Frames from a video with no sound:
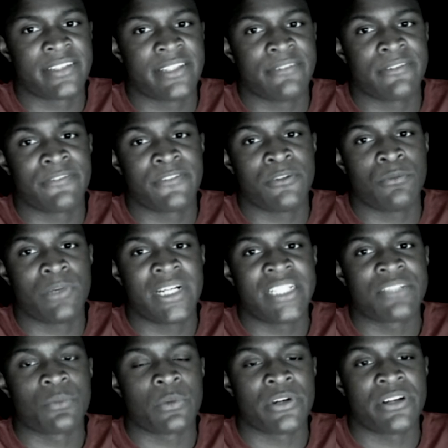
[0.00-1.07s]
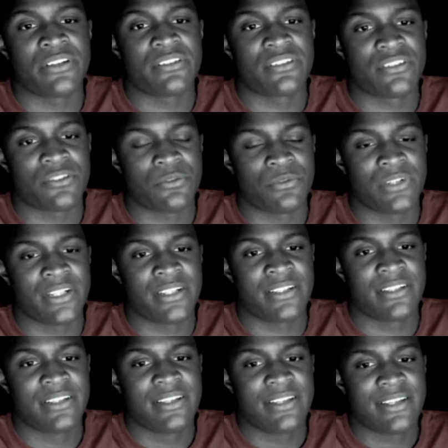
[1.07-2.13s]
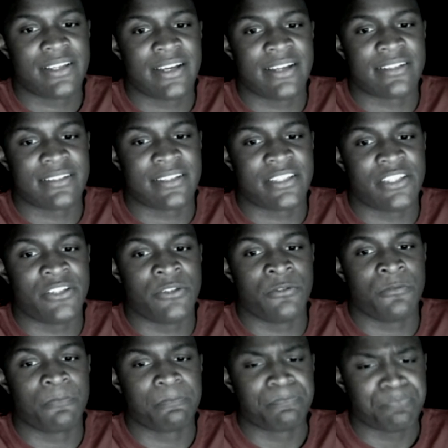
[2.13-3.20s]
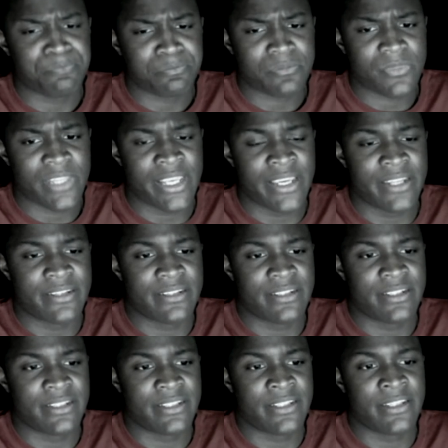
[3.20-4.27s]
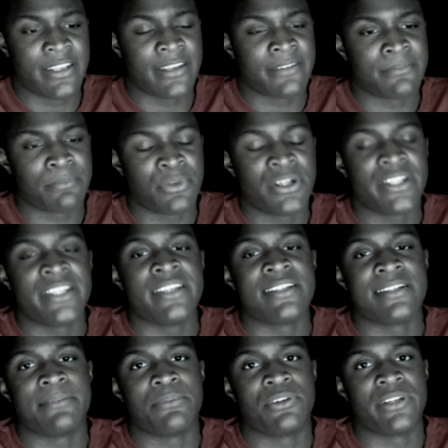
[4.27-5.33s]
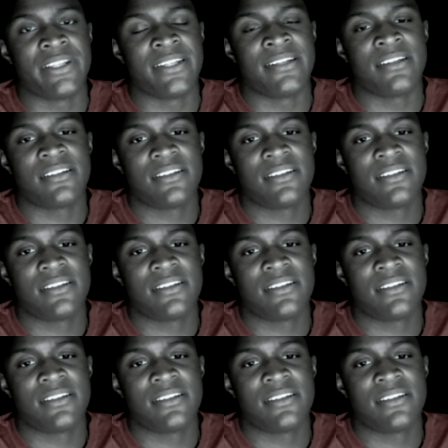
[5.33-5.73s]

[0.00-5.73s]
give a few wise words to guys like you, and put his input in.